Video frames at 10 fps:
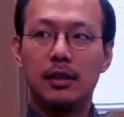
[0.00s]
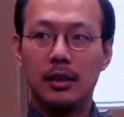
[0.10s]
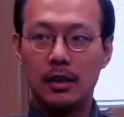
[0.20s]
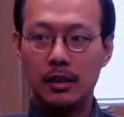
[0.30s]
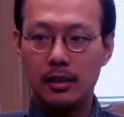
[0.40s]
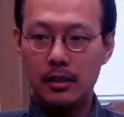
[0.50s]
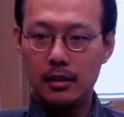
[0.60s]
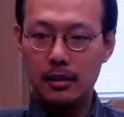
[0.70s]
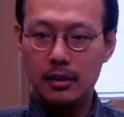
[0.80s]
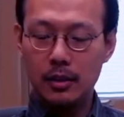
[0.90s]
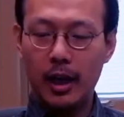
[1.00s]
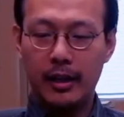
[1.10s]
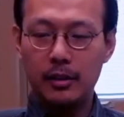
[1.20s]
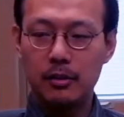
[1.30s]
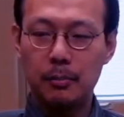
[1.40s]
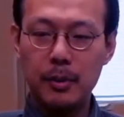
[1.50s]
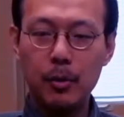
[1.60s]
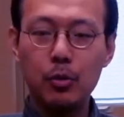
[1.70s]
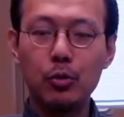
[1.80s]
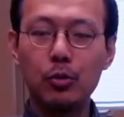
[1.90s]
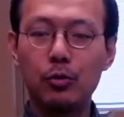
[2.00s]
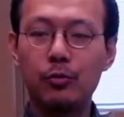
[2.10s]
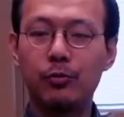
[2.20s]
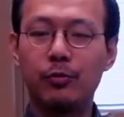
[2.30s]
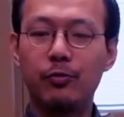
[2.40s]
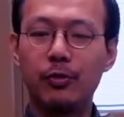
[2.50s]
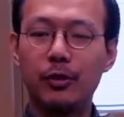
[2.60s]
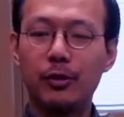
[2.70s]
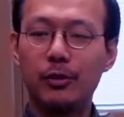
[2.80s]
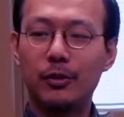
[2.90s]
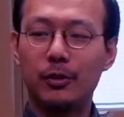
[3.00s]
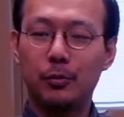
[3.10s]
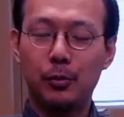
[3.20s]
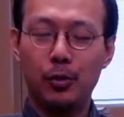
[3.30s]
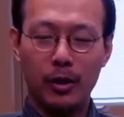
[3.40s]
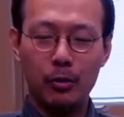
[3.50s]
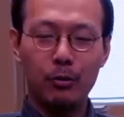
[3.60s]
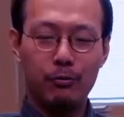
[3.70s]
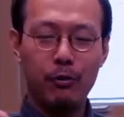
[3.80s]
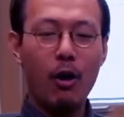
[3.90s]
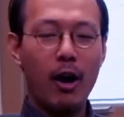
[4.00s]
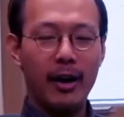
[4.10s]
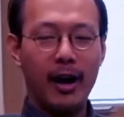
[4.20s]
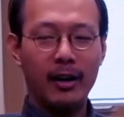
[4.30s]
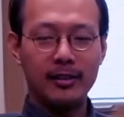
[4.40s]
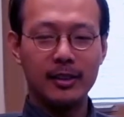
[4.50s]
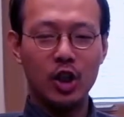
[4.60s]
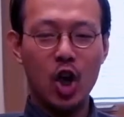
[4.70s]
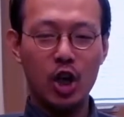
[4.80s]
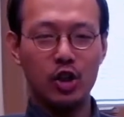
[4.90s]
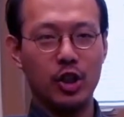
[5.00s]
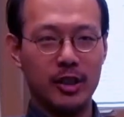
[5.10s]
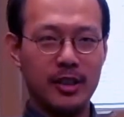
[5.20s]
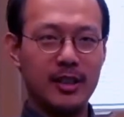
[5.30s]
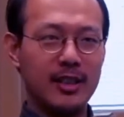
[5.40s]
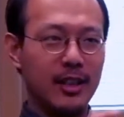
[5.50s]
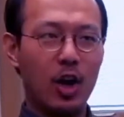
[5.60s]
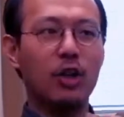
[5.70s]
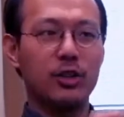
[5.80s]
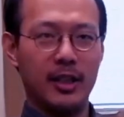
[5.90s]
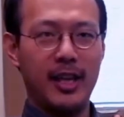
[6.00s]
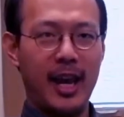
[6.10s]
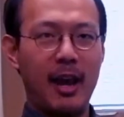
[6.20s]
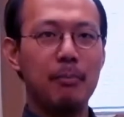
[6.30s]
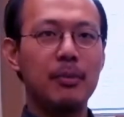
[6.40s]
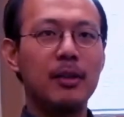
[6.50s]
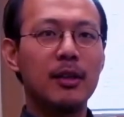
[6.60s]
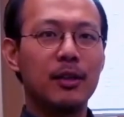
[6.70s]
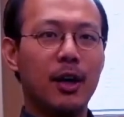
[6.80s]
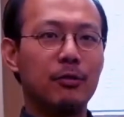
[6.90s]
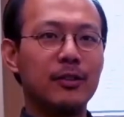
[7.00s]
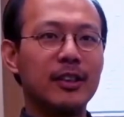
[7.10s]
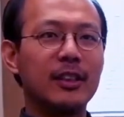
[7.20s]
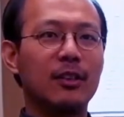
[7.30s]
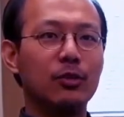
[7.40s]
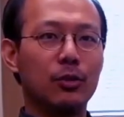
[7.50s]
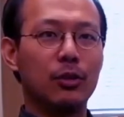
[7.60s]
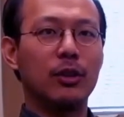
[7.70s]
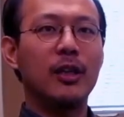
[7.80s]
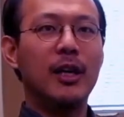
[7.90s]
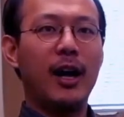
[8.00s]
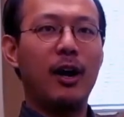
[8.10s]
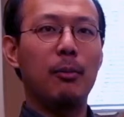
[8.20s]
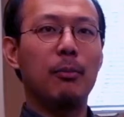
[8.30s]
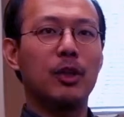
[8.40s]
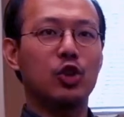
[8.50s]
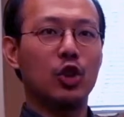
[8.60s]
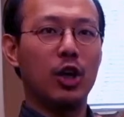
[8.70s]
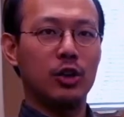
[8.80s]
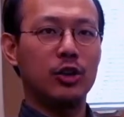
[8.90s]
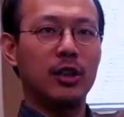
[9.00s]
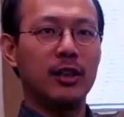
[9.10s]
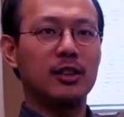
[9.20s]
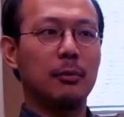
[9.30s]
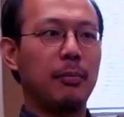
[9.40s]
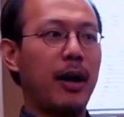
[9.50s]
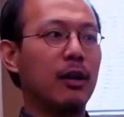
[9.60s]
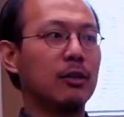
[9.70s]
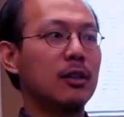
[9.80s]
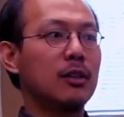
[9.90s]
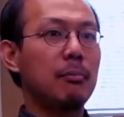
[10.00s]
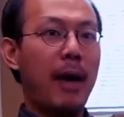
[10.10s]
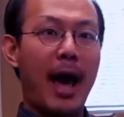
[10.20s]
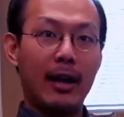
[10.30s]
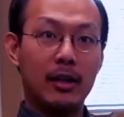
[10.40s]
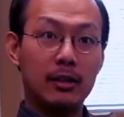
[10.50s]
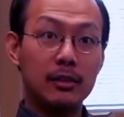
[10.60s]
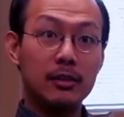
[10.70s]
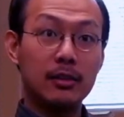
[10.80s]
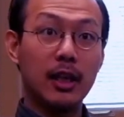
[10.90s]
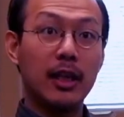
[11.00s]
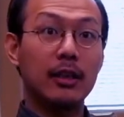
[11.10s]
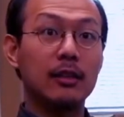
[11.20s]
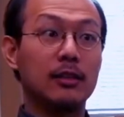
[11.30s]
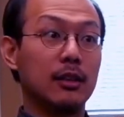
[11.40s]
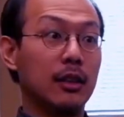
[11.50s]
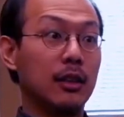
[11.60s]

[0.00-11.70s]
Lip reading: the people who quote unquote fall on the logic camp often ignore how much logic is about patterns and